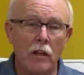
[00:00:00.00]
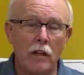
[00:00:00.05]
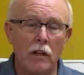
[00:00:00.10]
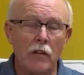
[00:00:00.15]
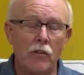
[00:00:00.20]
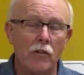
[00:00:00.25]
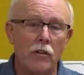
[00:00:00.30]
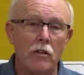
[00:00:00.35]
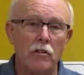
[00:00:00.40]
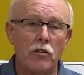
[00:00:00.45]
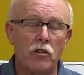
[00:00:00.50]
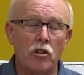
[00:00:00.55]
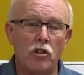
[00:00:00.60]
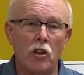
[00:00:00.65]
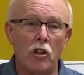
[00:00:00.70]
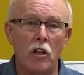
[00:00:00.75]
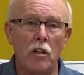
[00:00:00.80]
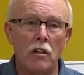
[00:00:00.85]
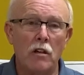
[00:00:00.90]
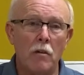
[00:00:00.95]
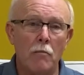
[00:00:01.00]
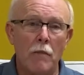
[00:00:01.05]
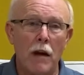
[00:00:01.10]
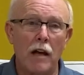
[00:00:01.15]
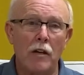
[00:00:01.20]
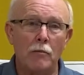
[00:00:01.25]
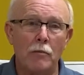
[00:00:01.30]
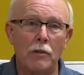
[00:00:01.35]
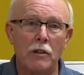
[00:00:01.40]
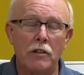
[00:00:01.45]
is there's a certain
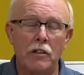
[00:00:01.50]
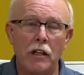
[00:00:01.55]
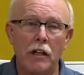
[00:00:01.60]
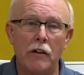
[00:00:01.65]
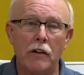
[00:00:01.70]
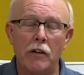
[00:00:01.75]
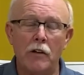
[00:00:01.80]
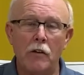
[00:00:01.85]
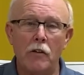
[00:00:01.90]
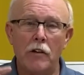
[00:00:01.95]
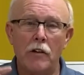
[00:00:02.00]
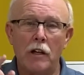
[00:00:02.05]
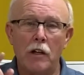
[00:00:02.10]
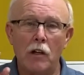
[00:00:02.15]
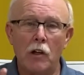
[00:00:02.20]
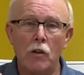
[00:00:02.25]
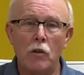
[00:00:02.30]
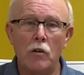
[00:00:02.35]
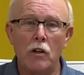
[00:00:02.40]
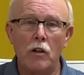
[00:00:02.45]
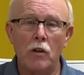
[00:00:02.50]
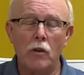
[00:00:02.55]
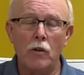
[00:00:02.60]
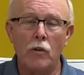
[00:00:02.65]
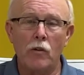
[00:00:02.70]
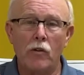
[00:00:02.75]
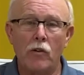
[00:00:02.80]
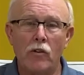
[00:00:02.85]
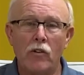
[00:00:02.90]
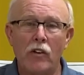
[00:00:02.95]
amount of material that Luke
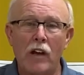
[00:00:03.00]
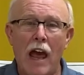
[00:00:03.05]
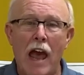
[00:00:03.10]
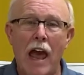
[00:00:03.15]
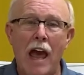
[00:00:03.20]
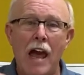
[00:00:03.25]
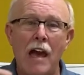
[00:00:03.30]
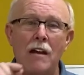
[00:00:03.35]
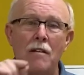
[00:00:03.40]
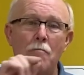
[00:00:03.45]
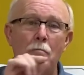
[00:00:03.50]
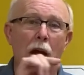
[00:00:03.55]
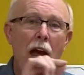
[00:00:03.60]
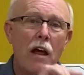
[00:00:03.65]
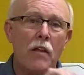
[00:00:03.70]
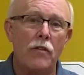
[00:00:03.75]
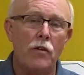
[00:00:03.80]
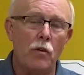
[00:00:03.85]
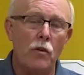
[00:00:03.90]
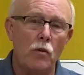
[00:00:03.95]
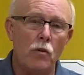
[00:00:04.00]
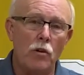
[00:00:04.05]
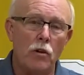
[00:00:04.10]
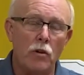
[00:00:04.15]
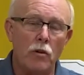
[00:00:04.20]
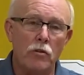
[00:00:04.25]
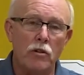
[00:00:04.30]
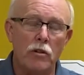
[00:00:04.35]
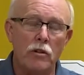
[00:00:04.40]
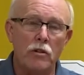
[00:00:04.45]
uses and Matthew
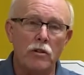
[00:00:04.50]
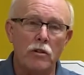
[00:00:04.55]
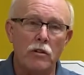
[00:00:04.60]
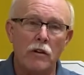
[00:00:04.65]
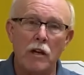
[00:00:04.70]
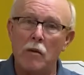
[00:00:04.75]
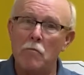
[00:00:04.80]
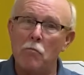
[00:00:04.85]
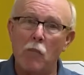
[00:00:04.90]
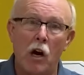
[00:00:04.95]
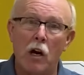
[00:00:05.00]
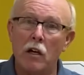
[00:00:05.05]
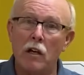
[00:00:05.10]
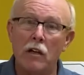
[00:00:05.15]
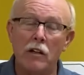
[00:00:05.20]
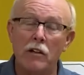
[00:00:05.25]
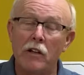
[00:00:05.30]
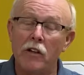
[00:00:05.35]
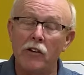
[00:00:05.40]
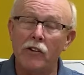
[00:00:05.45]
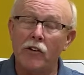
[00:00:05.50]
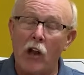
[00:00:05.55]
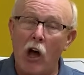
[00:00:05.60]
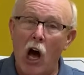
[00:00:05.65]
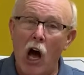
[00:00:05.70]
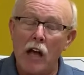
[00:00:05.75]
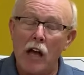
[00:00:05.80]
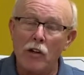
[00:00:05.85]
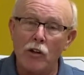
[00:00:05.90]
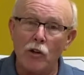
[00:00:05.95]
uses that Mark does
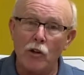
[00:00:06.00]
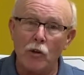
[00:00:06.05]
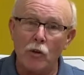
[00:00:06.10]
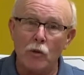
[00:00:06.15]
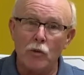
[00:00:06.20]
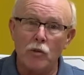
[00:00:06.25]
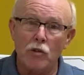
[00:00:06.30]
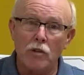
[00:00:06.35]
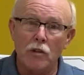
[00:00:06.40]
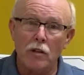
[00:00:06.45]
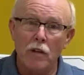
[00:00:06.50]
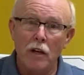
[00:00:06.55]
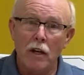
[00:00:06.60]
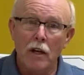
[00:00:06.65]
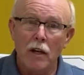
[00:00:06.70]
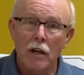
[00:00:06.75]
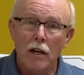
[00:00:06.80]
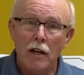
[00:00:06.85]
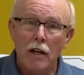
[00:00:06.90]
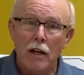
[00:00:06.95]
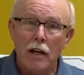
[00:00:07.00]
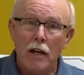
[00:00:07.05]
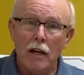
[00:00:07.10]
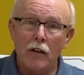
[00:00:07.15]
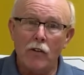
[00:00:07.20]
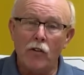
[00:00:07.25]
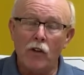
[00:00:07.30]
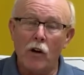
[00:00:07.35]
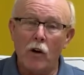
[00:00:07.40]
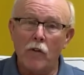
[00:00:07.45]
not use. And
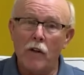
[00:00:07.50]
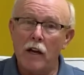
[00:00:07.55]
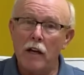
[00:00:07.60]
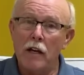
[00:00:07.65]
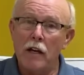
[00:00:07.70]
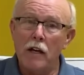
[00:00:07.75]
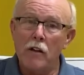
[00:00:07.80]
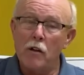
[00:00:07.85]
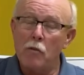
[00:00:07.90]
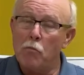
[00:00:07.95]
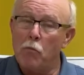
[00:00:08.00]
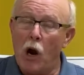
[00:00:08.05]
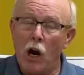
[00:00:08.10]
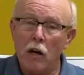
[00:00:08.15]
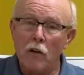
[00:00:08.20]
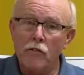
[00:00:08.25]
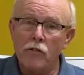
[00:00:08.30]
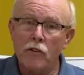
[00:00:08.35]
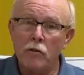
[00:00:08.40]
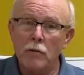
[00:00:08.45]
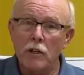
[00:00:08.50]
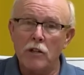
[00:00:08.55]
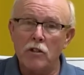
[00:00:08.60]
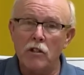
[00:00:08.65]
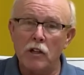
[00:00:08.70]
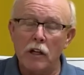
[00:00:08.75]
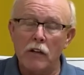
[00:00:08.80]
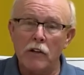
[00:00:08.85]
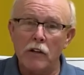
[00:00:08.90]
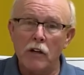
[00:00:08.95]
so they either borrowed from each
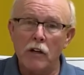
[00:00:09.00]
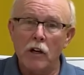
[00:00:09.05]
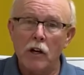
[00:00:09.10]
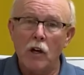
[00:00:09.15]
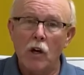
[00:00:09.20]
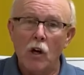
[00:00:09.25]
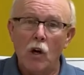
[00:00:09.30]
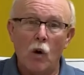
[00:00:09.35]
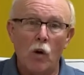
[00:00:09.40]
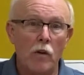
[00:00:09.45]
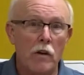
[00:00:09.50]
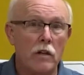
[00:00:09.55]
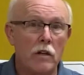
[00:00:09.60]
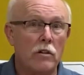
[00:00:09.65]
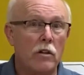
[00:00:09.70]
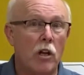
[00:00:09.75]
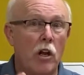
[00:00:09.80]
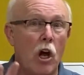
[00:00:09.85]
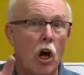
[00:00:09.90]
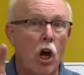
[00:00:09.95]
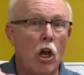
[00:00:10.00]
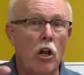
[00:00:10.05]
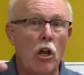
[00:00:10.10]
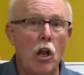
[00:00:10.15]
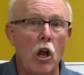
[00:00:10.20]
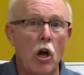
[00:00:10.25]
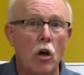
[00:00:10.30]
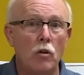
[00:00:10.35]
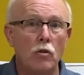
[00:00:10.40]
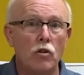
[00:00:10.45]
other, or there's an
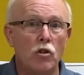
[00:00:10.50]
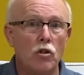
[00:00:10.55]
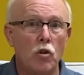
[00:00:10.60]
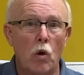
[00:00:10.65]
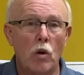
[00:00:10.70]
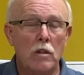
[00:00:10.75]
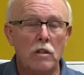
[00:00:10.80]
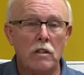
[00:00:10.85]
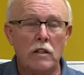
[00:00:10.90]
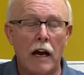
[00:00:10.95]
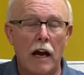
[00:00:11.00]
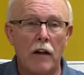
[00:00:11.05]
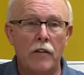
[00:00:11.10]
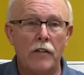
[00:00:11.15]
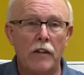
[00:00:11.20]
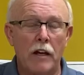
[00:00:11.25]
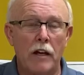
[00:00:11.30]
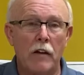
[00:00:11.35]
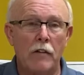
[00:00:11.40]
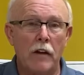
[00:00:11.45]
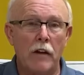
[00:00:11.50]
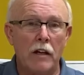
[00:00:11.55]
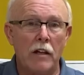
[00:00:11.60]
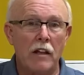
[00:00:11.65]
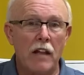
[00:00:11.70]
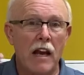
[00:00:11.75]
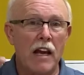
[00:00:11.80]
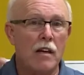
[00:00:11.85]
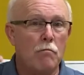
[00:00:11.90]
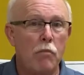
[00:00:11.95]
unknown source out there that
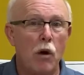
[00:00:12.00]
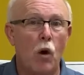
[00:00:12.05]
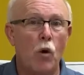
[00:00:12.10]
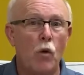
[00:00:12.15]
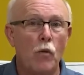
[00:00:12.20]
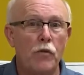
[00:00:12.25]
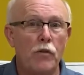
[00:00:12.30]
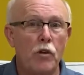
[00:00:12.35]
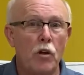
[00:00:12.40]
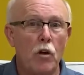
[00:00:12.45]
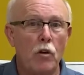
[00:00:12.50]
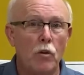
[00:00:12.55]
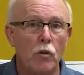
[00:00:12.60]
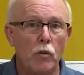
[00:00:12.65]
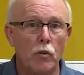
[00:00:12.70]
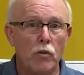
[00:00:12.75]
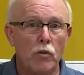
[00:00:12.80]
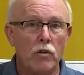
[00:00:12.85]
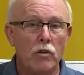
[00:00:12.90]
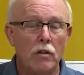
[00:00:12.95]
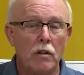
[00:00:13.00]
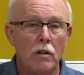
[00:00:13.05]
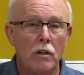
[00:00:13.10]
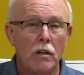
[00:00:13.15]
they both used.